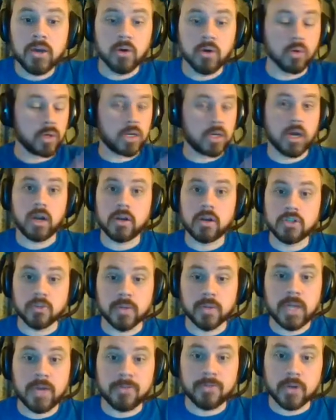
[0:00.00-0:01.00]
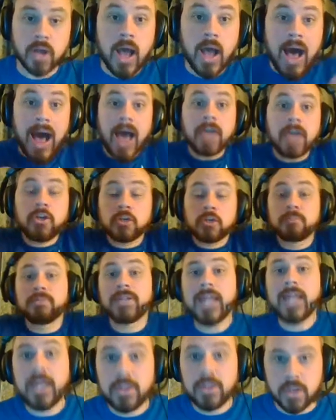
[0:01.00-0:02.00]
or cards, or whatever, I could
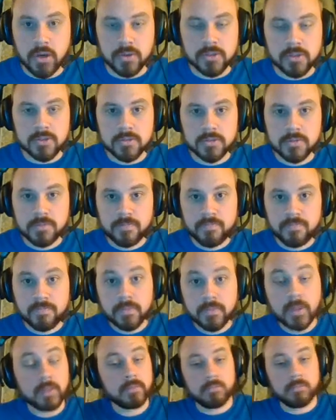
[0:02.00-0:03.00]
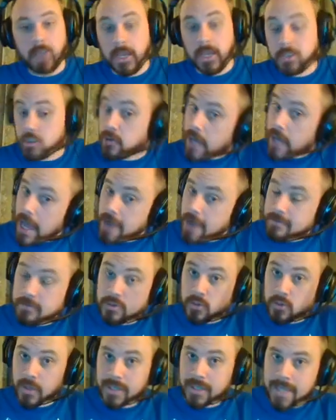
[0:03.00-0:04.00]
play those. I don't have them,
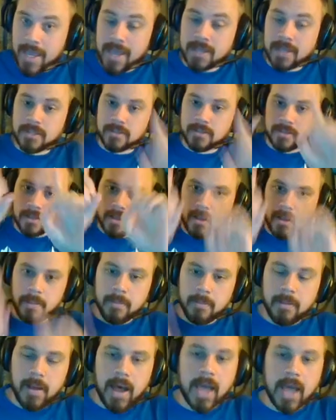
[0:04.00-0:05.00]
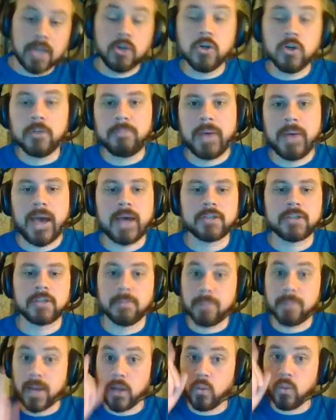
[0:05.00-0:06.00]
so I can't. I could pass,
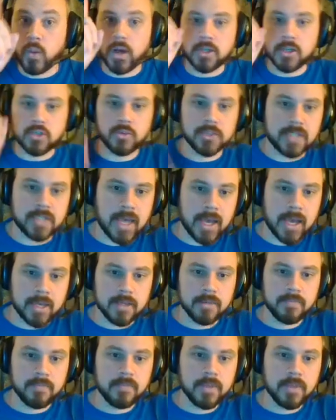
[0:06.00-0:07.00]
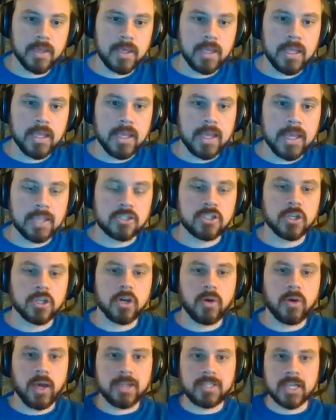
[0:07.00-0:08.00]
but I want to attack. And
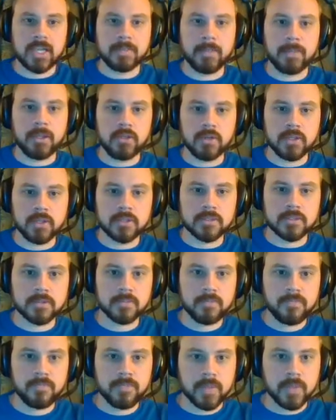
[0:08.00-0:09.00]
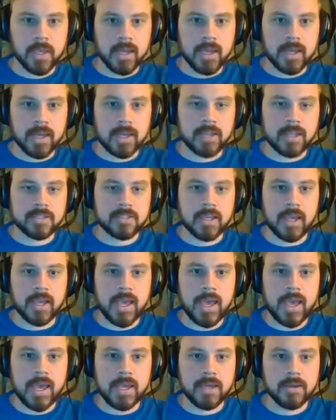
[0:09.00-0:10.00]
so I take my units, and I say,
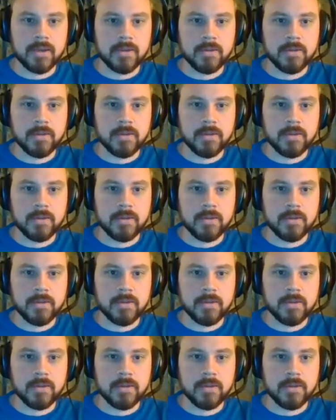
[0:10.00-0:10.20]
hey,